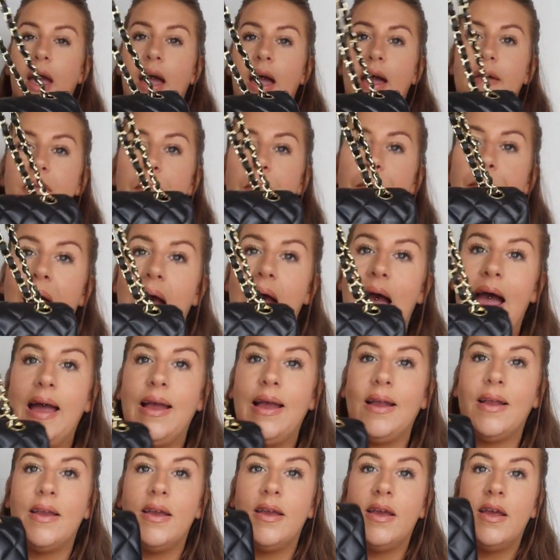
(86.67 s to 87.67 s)
At the
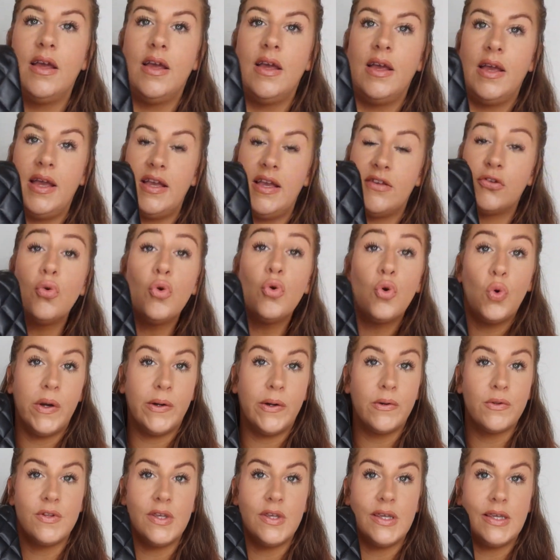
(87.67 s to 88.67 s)
back it's all
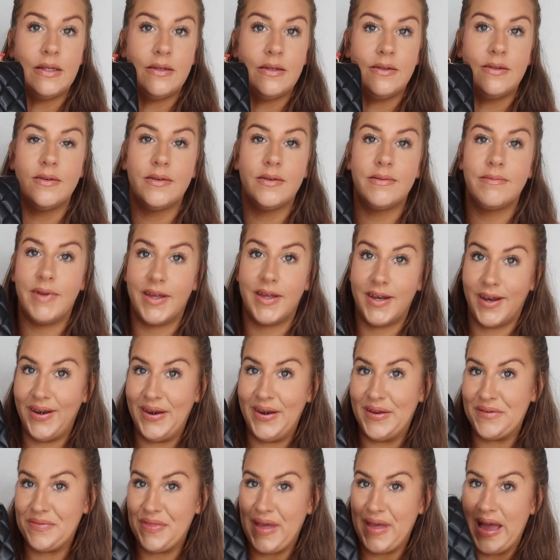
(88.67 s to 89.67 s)
quilted and I
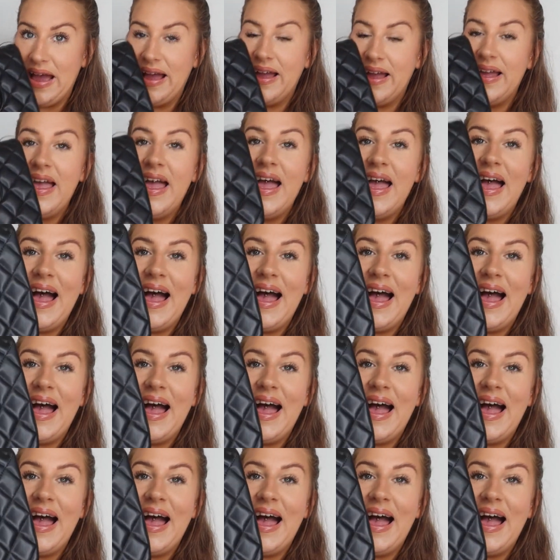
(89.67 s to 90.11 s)
love that.